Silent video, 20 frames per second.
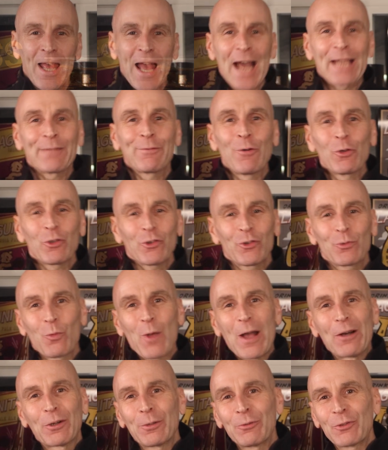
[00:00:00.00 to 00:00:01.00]
Hi folks,
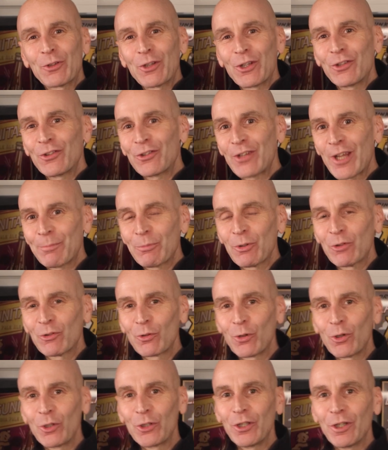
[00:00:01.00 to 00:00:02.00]
welcome to this
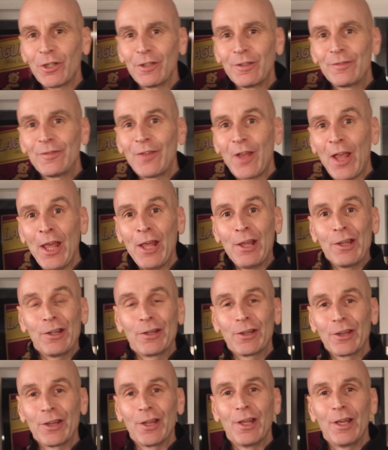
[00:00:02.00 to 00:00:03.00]
episode of Hit
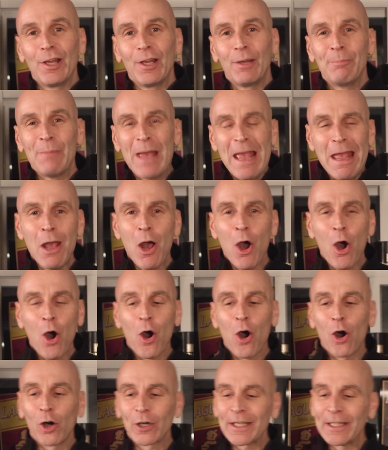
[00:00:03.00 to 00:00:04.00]
the
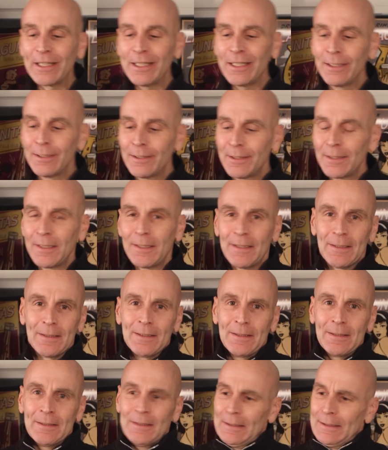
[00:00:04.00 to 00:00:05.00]
Mahogany.
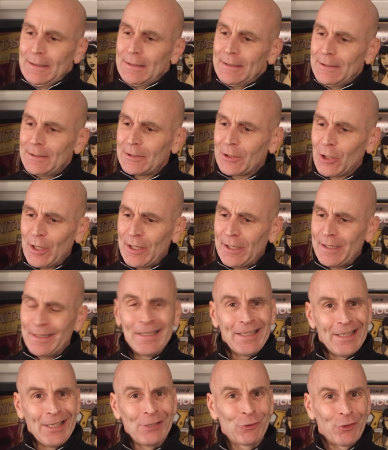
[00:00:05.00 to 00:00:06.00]
I've got an
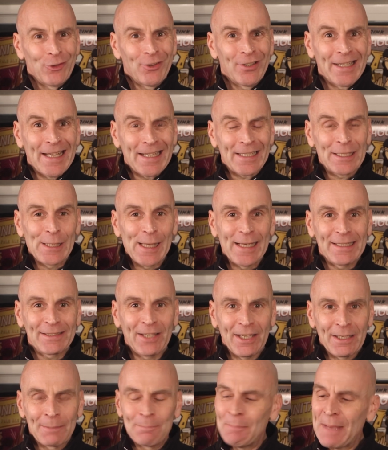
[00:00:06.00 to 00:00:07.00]
interesting
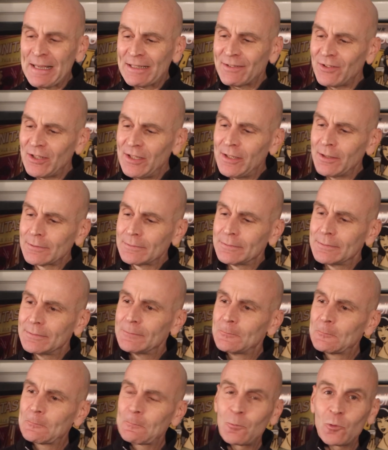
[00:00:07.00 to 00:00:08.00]
eclectic mix here.
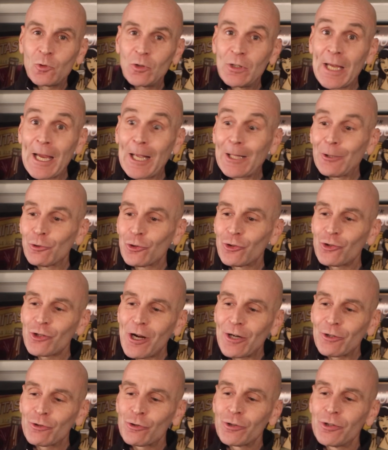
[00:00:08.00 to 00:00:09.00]
Yellow
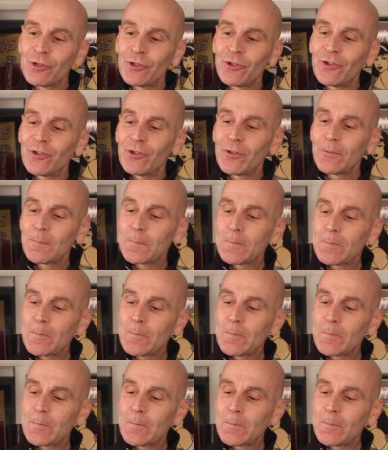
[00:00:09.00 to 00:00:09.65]
Chartreuse,